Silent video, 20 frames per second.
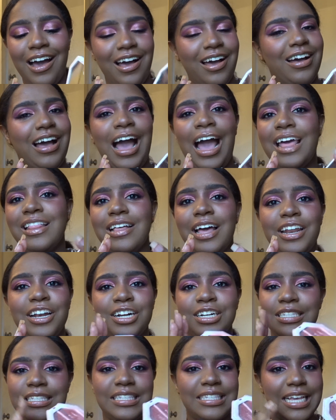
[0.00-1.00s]

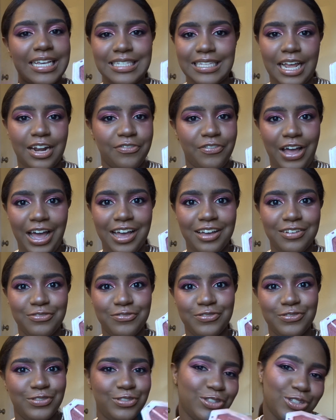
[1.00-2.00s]
Highlighter, 6 out of
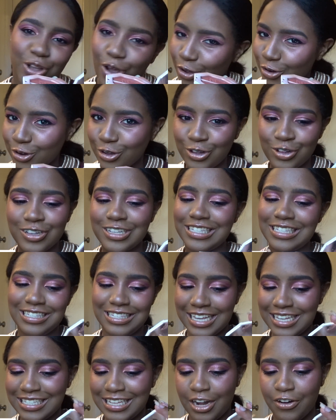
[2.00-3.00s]
5. Total
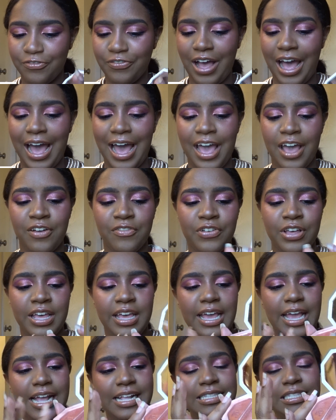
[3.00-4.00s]
6 out of 5.
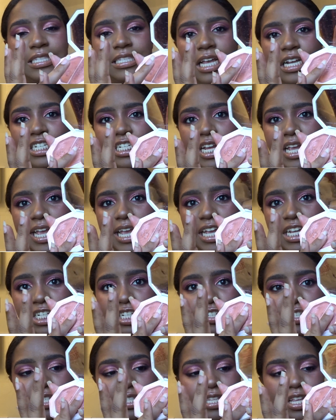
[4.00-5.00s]
It's such an
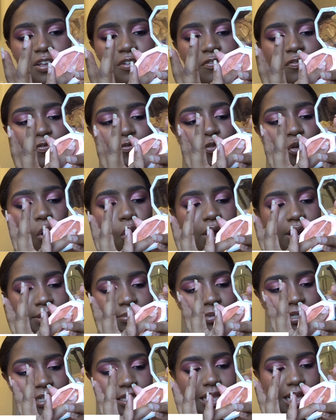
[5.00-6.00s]
interesting
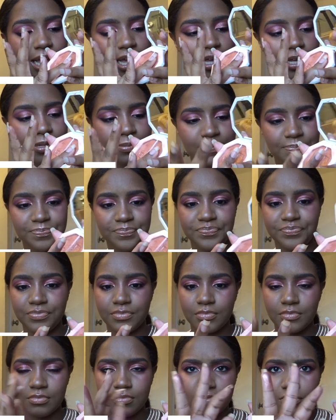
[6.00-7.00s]
formula.
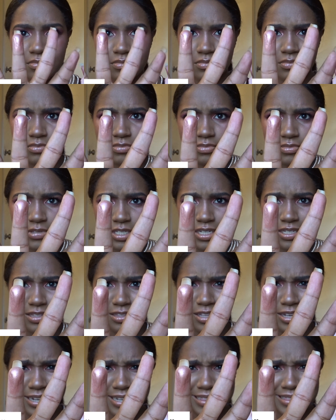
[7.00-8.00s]

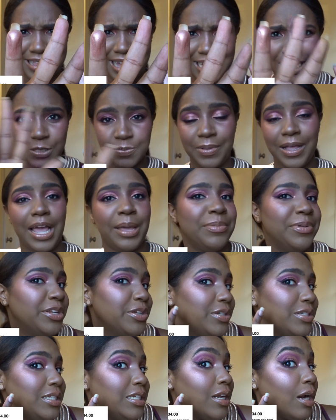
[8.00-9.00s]
Look at that. I mean,
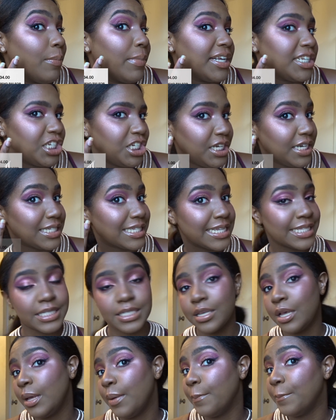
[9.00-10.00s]
you can see it on my cheeks.
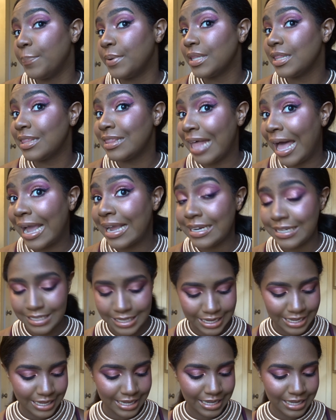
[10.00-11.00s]
It's
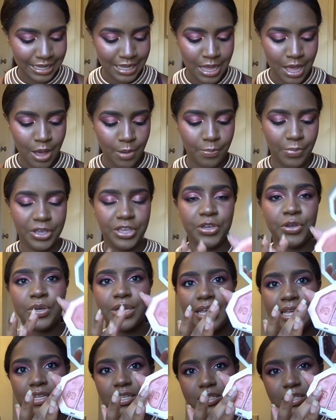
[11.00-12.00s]
blinding, but you
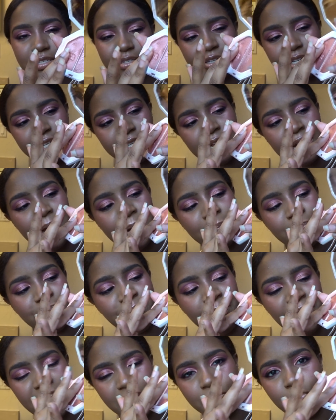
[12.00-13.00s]

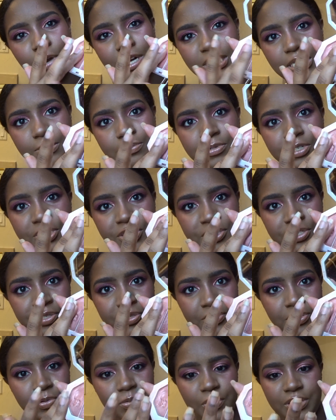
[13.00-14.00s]
can make it more
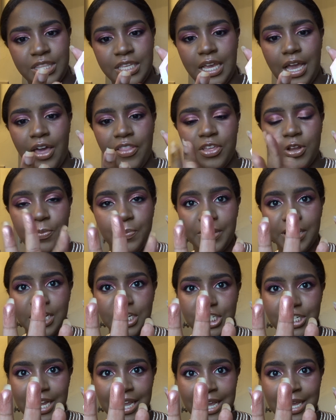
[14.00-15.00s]
subdued with the other
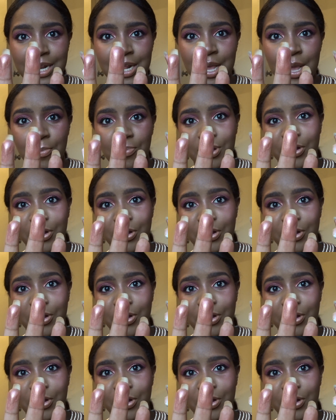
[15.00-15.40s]
pink shade.